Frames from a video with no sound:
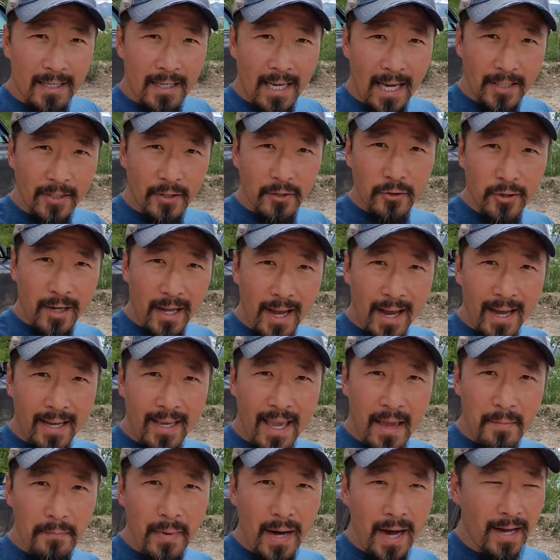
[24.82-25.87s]
Yesterday I
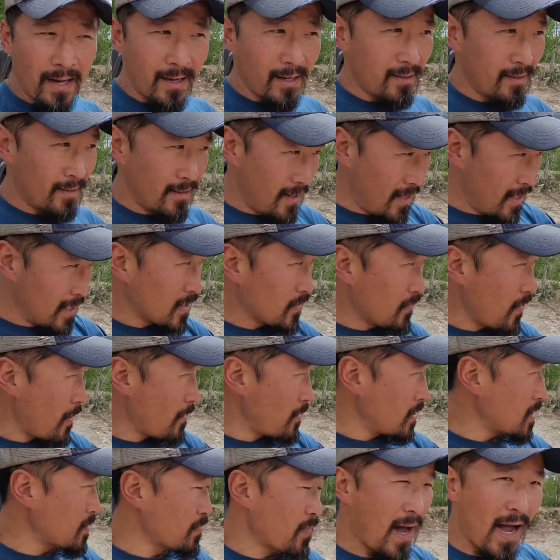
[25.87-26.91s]
came by this
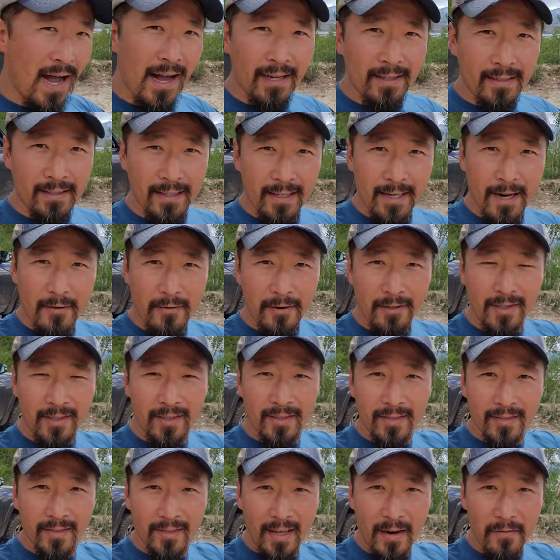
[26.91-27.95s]
very spot and there were
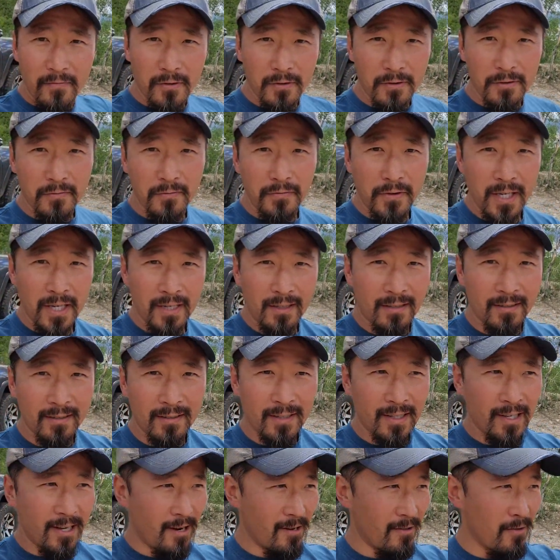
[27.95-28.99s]
several
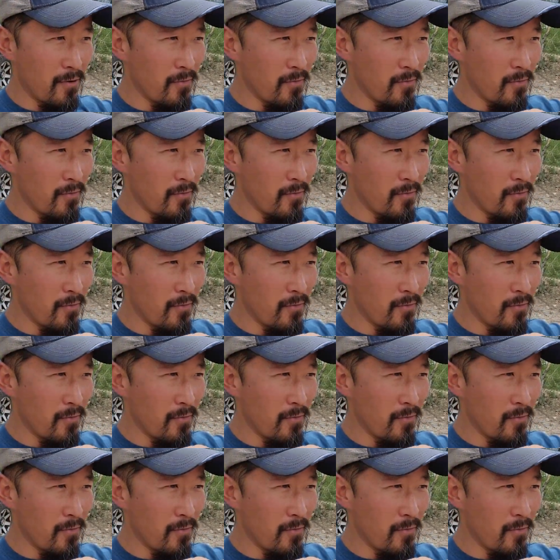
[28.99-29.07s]
vehicles here.